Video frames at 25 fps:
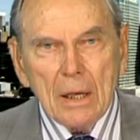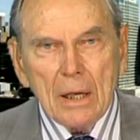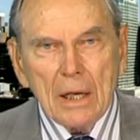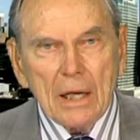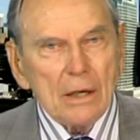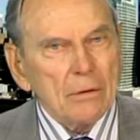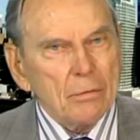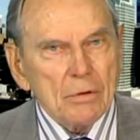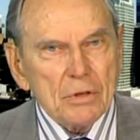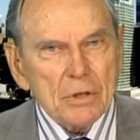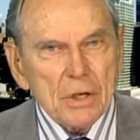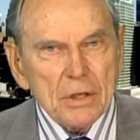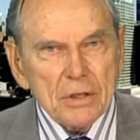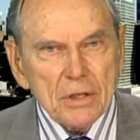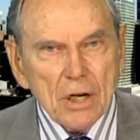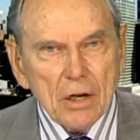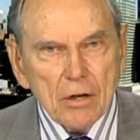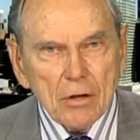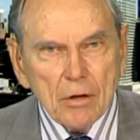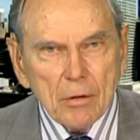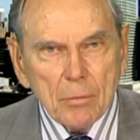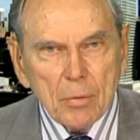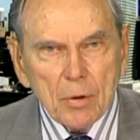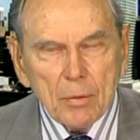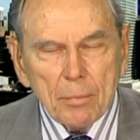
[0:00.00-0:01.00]
it was a
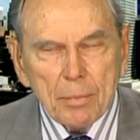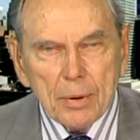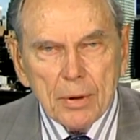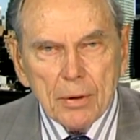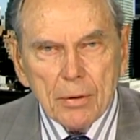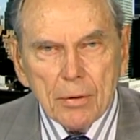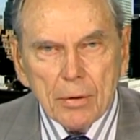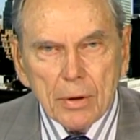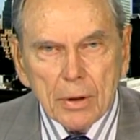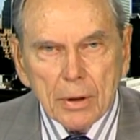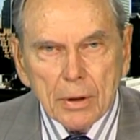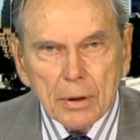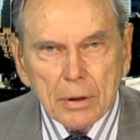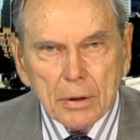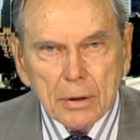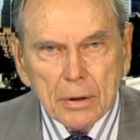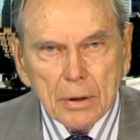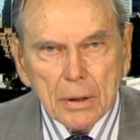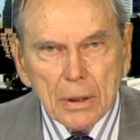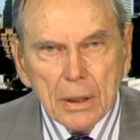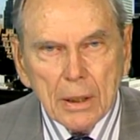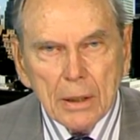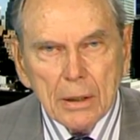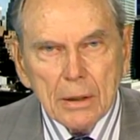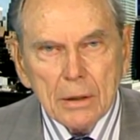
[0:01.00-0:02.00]
terrible period,
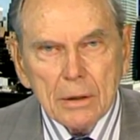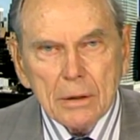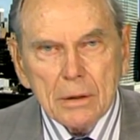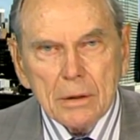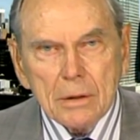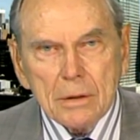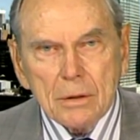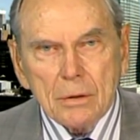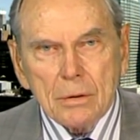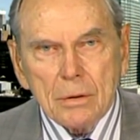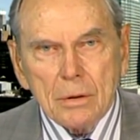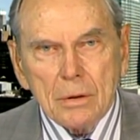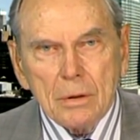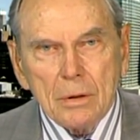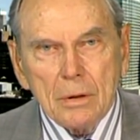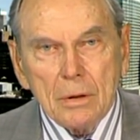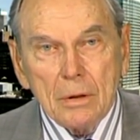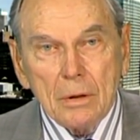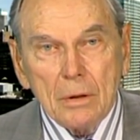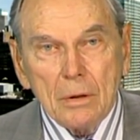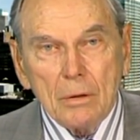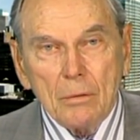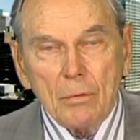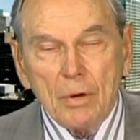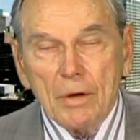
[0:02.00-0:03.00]
and
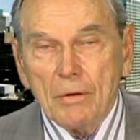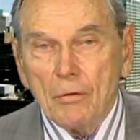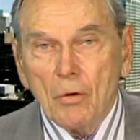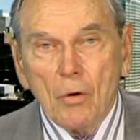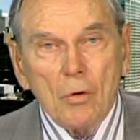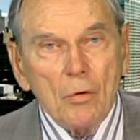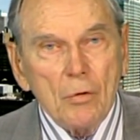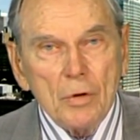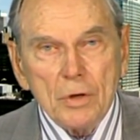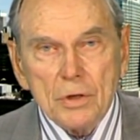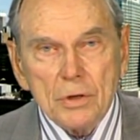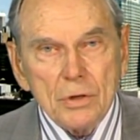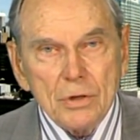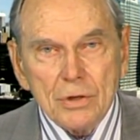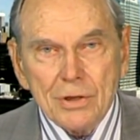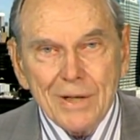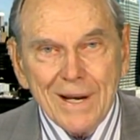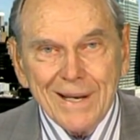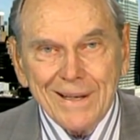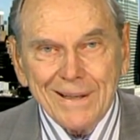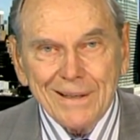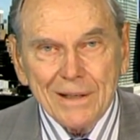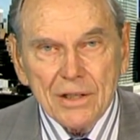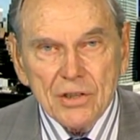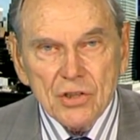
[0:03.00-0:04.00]
We've always
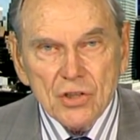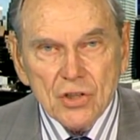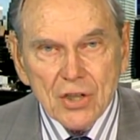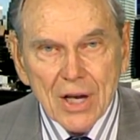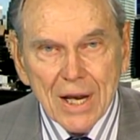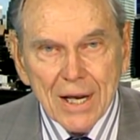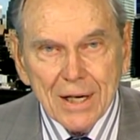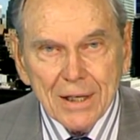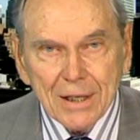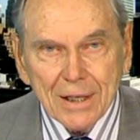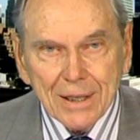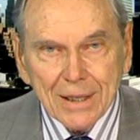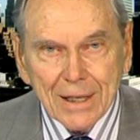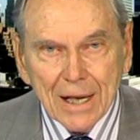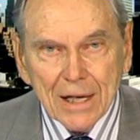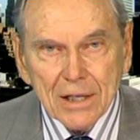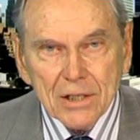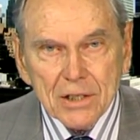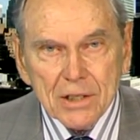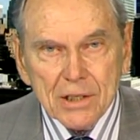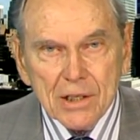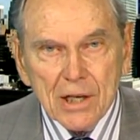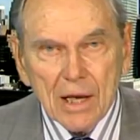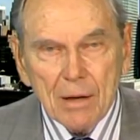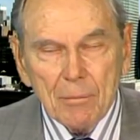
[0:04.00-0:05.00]
taken a stand
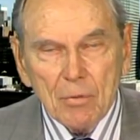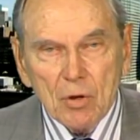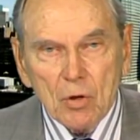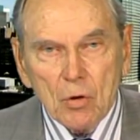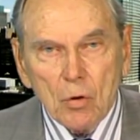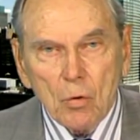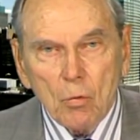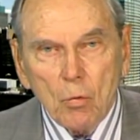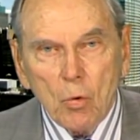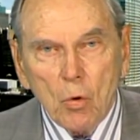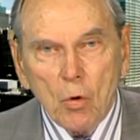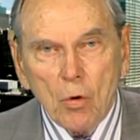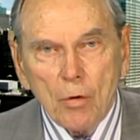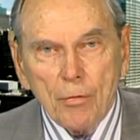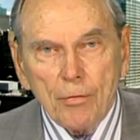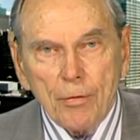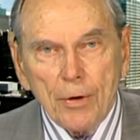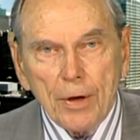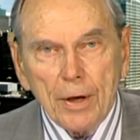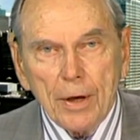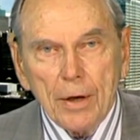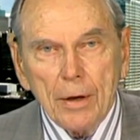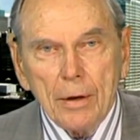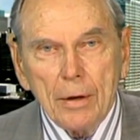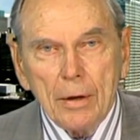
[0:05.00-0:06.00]
against chemical
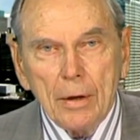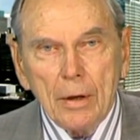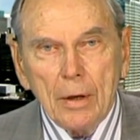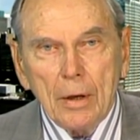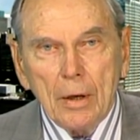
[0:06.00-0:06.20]
warfare,